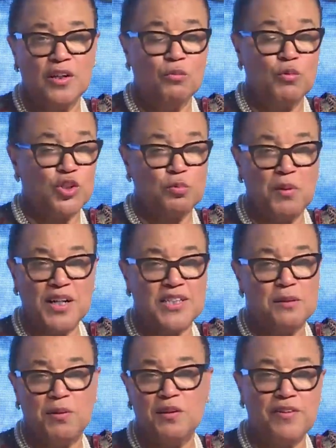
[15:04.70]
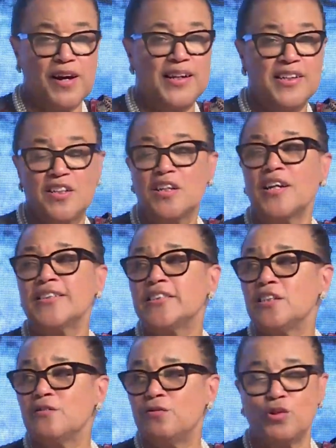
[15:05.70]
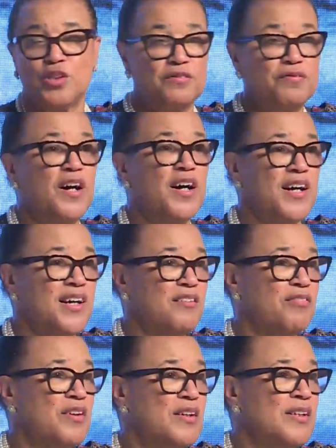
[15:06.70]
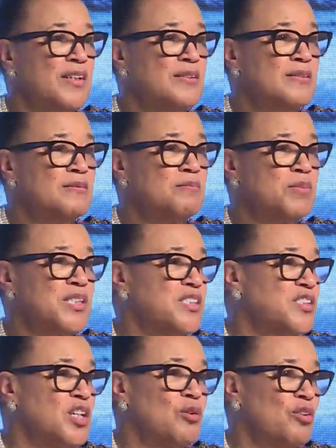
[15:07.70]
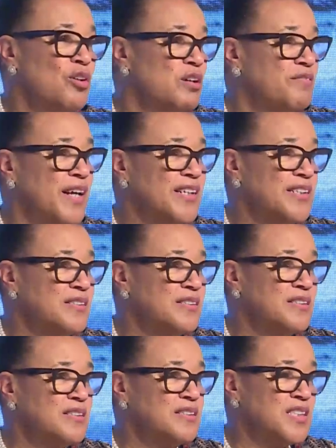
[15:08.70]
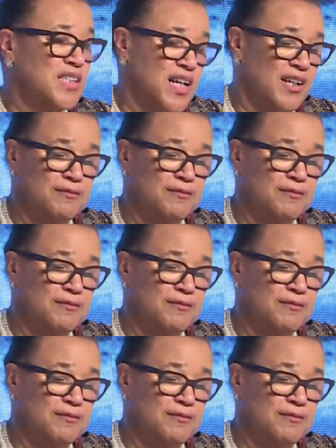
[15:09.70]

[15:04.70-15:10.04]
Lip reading: which might have been valid in 1945 but is no longer valid today.